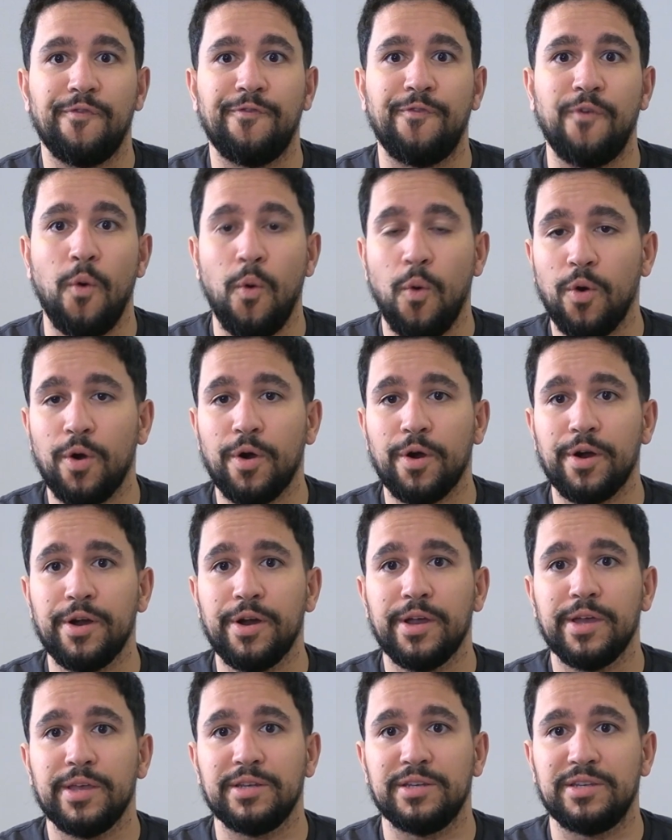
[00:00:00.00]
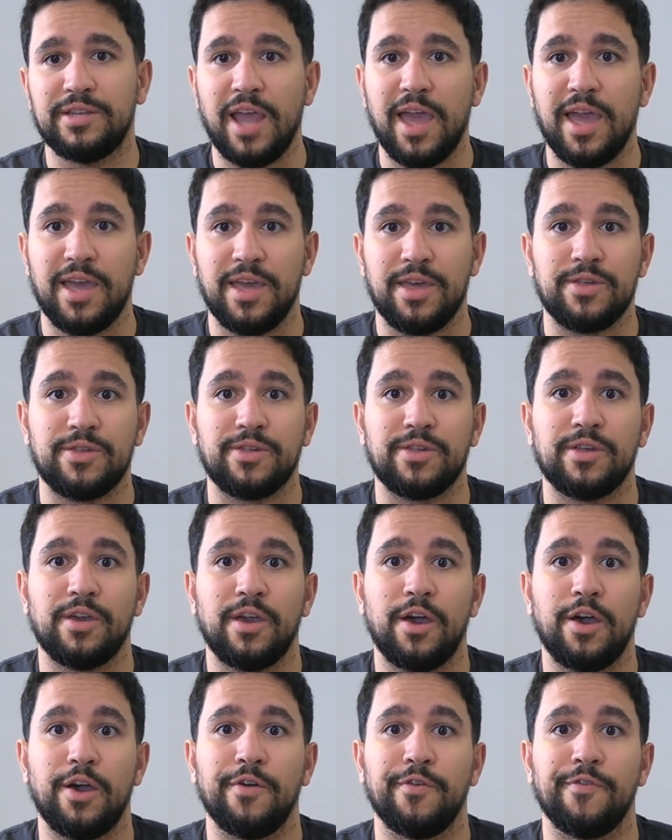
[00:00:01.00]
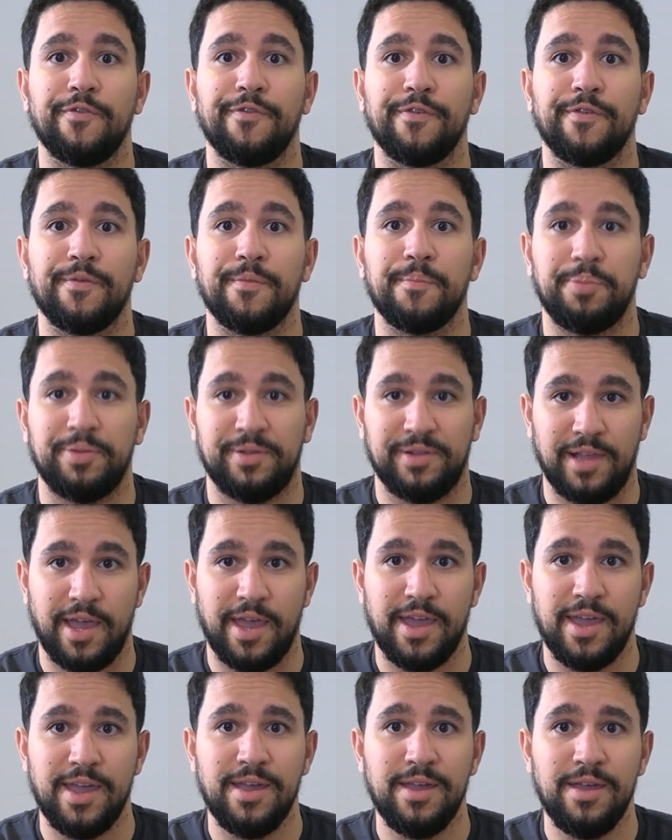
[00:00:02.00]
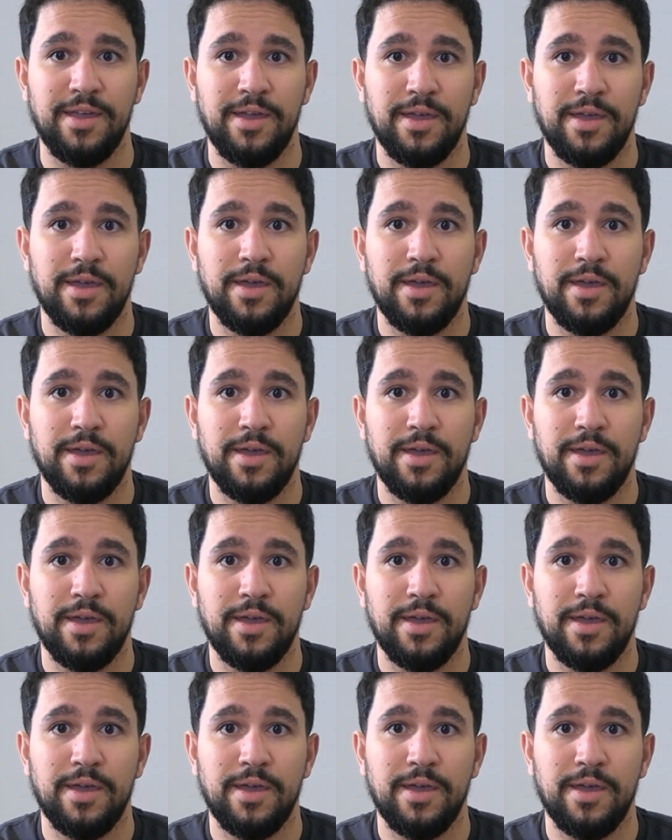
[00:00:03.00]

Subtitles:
4 days of playing,